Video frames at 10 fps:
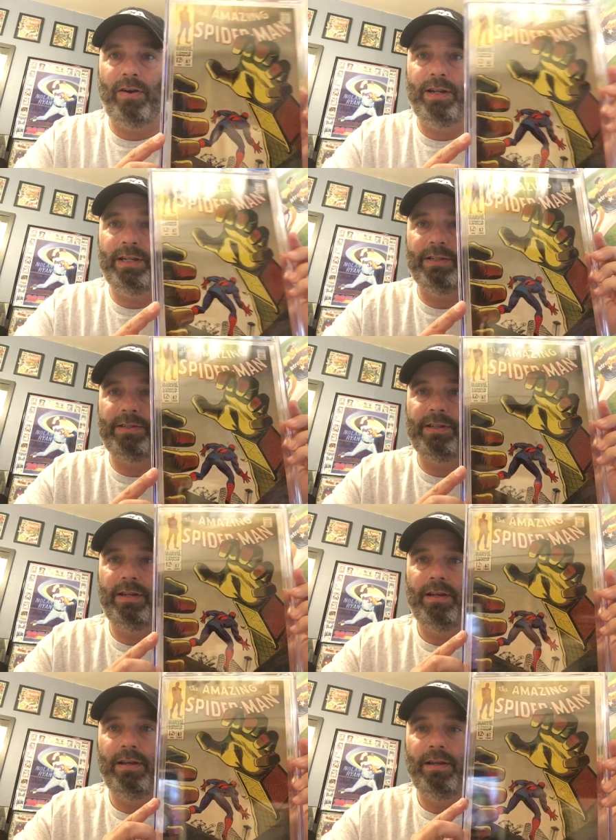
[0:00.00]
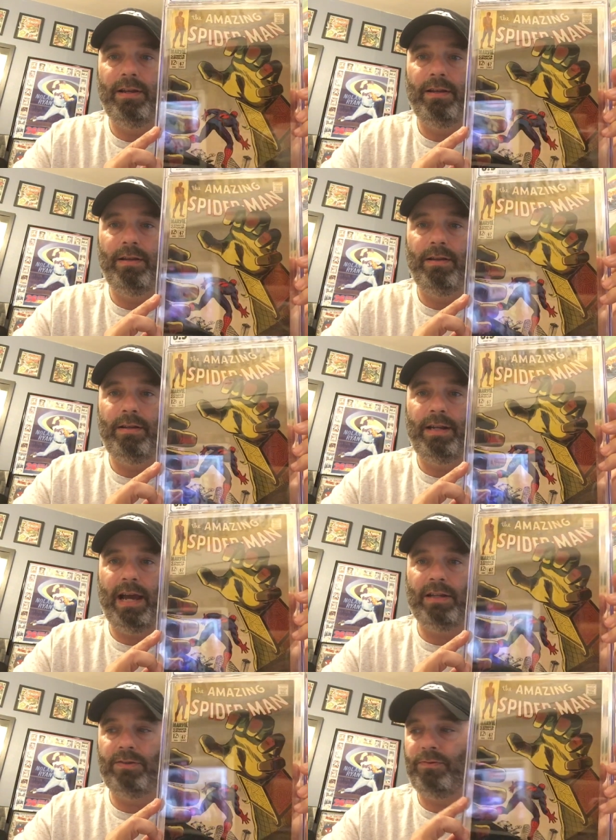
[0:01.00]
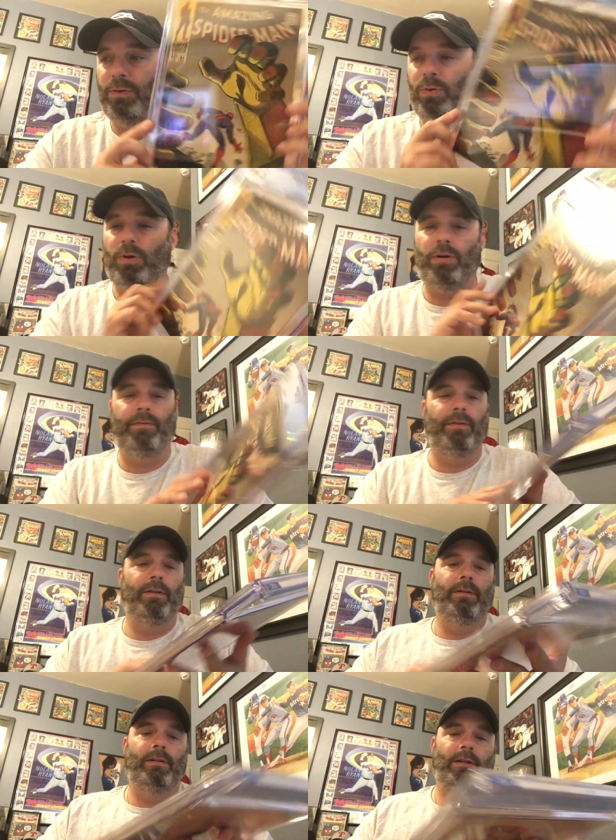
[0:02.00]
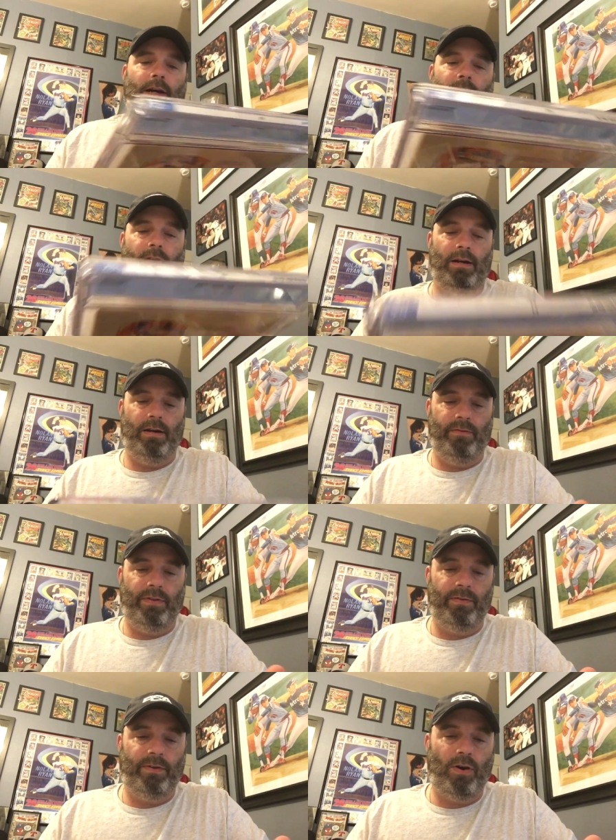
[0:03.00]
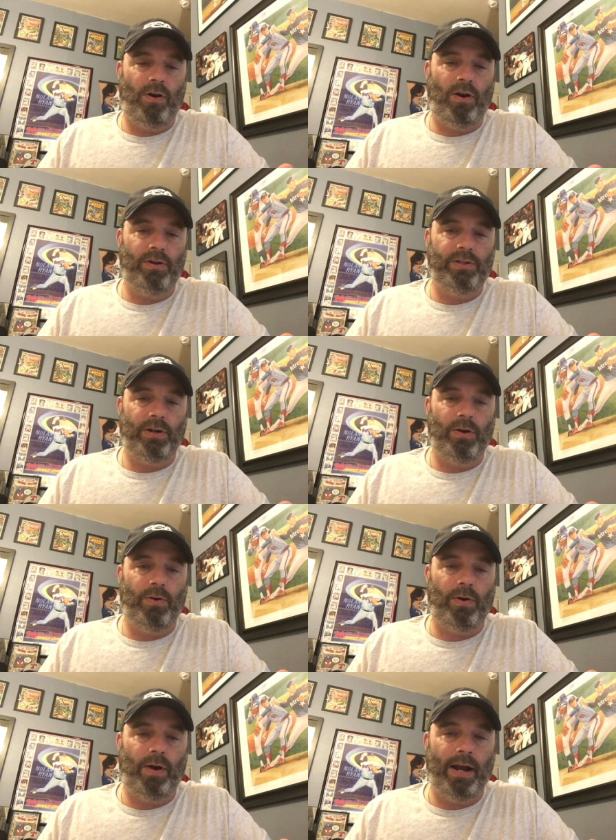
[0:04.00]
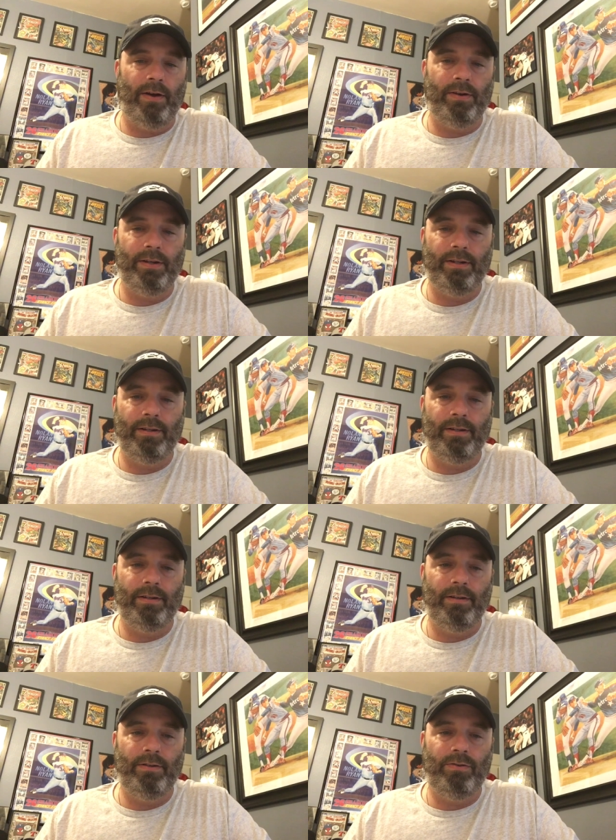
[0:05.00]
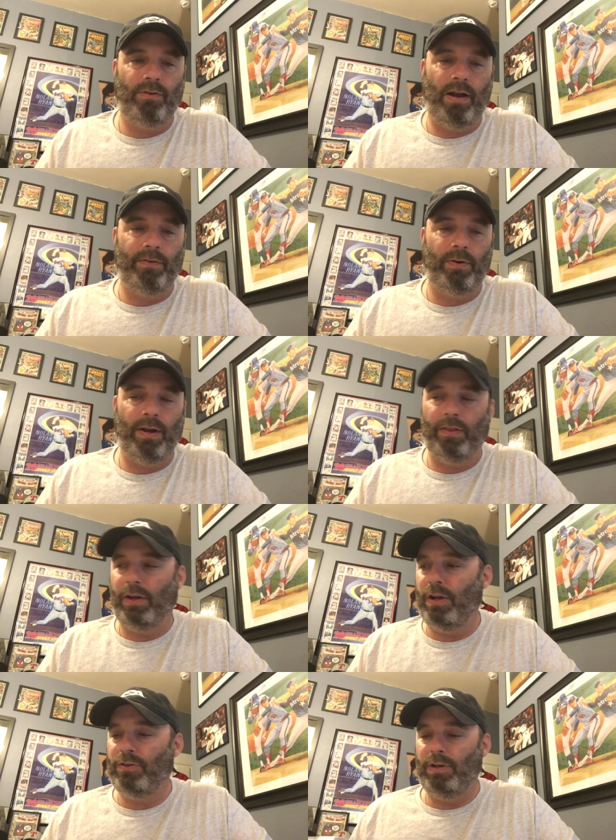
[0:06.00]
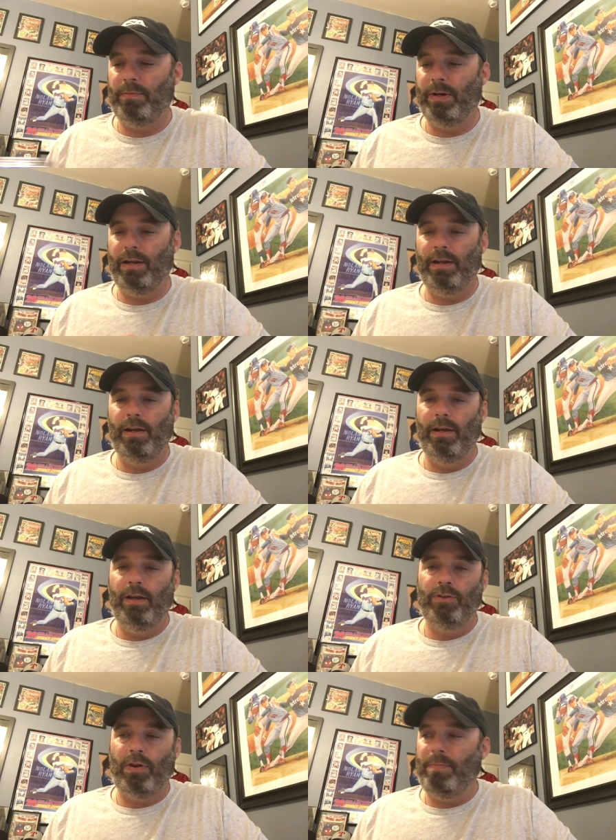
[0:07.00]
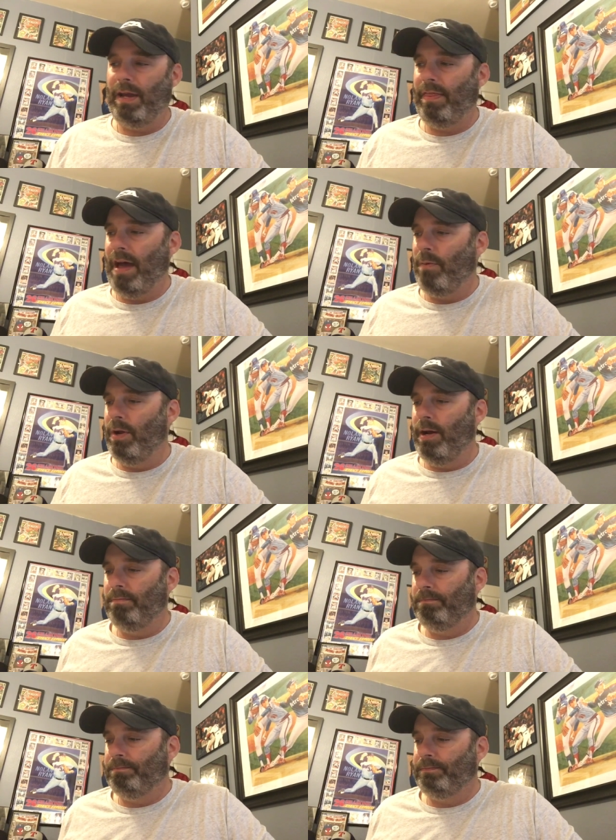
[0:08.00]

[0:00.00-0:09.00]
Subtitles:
his dad's floor of the cars they're going around, driving around the country. But so I picked that one up,